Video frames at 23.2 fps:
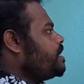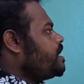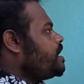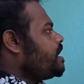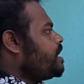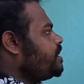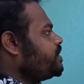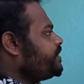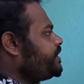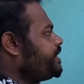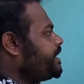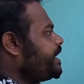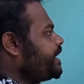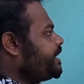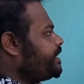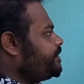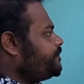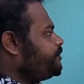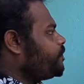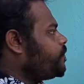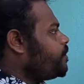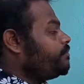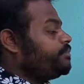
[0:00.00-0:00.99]
Already I
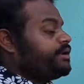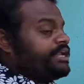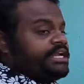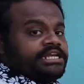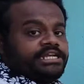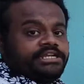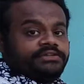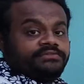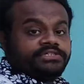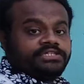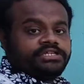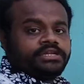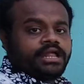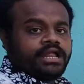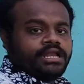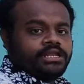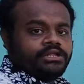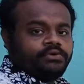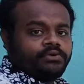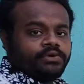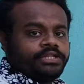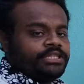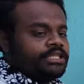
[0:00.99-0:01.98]
informed in division
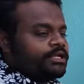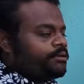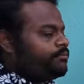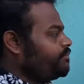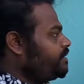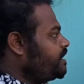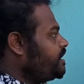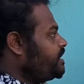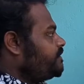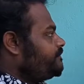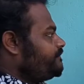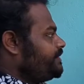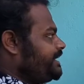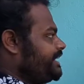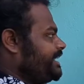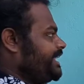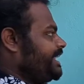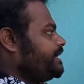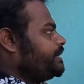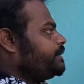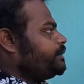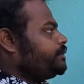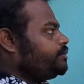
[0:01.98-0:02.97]
algorithm, we
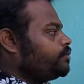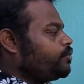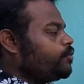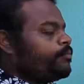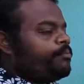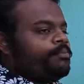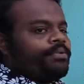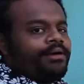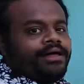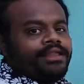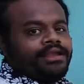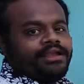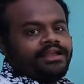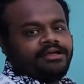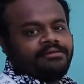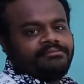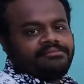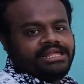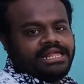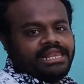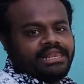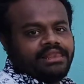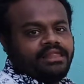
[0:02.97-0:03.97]
take two
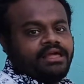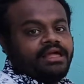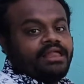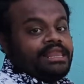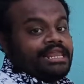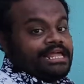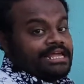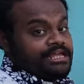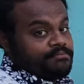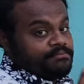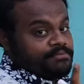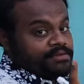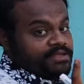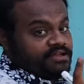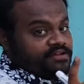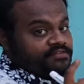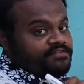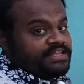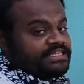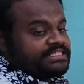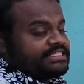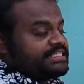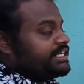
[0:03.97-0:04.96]
polynomial like p
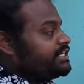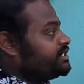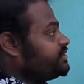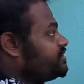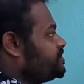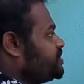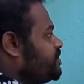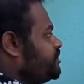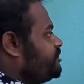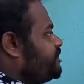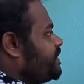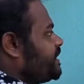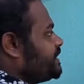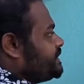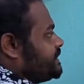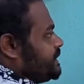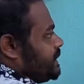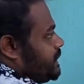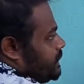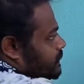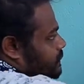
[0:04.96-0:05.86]
of x and g of x.